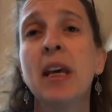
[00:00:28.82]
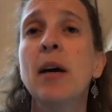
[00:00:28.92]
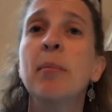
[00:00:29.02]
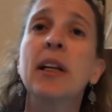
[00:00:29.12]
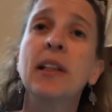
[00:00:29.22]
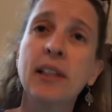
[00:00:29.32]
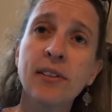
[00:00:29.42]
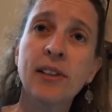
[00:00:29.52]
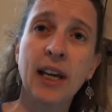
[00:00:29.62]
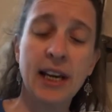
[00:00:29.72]
But in
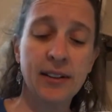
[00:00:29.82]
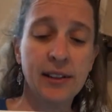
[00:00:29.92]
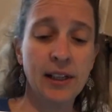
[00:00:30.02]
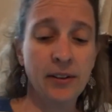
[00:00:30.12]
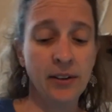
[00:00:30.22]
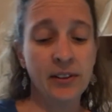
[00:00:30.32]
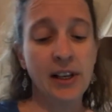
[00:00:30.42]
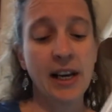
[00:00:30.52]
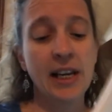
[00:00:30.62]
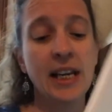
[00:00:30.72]
this case, it looks
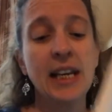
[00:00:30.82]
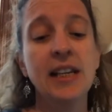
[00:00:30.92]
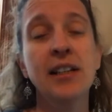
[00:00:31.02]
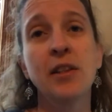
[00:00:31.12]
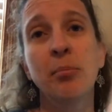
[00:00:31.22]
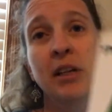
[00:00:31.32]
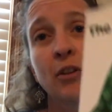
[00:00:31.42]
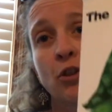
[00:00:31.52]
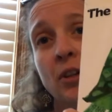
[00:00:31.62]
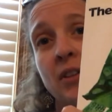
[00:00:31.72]
like he did the
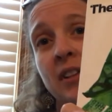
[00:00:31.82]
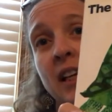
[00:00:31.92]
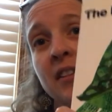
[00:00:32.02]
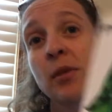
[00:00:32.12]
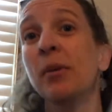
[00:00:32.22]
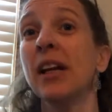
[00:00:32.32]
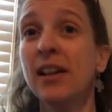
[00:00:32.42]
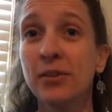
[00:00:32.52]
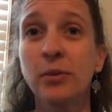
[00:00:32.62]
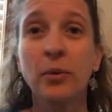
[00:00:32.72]
pictures and someone
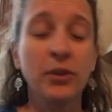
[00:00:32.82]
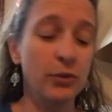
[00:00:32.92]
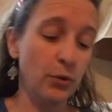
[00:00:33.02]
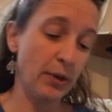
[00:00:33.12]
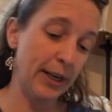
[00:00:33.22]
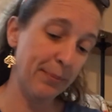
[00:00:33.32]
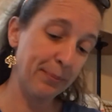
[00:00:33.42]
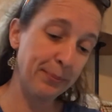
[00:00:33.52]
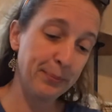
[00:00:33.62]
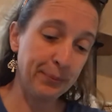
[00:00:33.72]
else wrote the story.
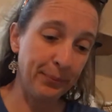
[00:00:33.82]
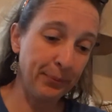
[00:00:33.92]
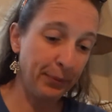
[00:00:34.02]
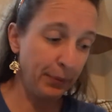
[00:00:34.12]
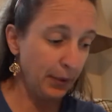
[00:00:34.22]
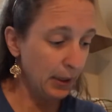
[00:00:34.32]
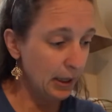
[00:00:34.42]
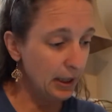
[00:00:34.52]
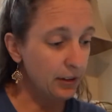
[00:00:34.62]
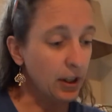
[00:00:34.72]

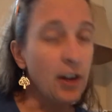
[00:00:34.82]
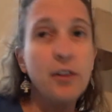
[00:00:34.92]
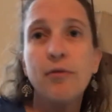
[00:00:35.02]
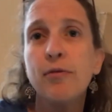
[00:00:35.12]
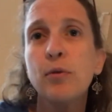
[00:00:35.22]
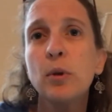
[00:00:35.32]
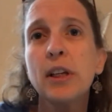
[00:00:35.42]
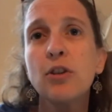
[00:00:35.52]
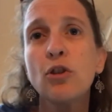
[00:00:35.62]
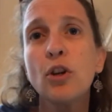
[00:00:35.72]
It's called The
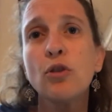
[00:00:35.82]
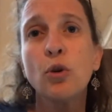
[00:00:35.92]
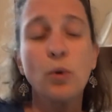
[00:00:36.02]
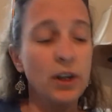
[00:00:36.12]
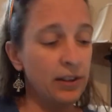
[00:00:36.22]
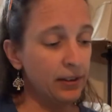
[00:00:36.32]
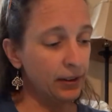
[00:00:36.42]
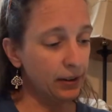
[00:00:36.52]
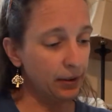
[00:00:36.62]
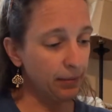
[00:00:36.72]
Foolish Tortoise.